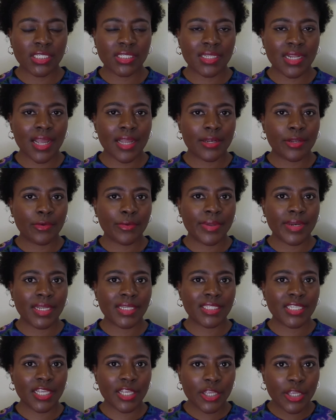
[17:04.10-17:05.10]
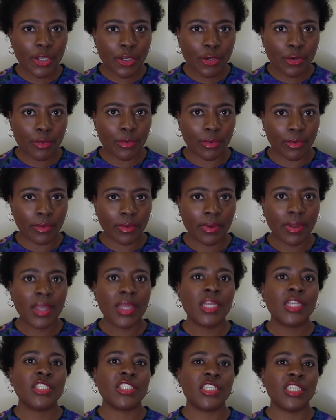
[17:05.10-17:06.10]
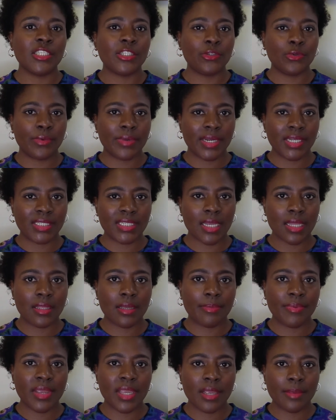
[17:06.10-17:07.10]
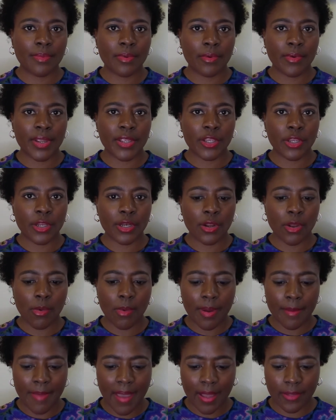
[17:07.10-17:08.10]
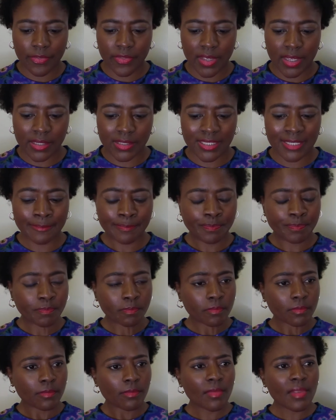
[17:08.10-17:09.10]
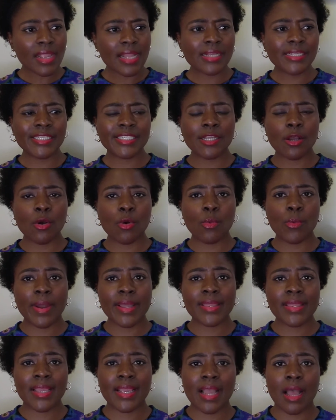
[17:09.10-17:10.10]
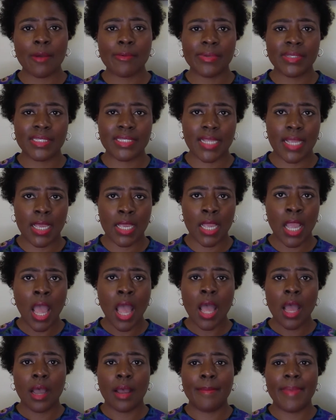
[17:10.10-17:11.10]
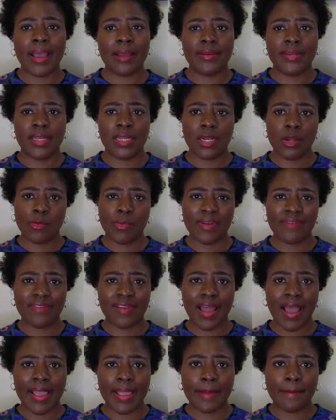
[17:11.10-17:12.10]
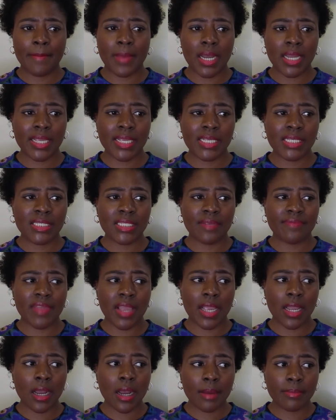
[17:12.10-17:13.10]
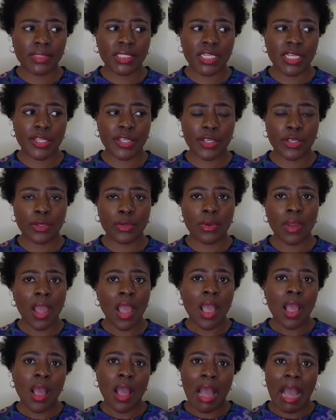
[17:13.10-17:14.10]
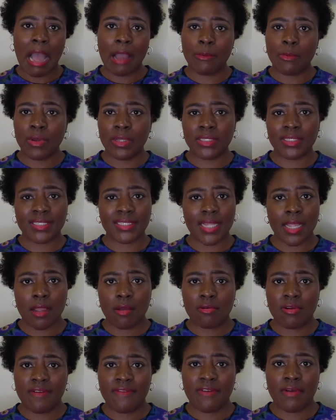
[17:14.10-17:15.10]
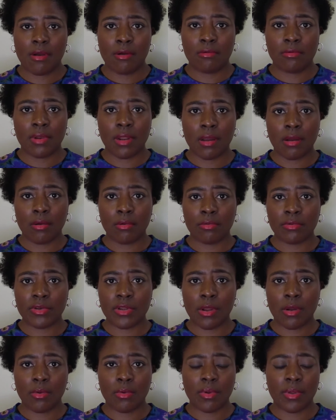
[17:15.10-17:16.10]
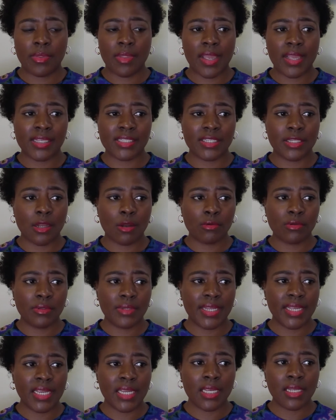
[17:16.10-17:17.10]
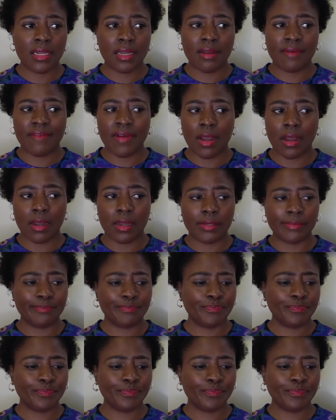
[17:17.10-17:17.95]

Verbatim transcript: she's not doing it to you, she's doing it to other people and you know about this. So one thing I would say about dealing with flying monkeys, if they come to you, I wouldn't stay on the phone long. Don't. It's no need of uh,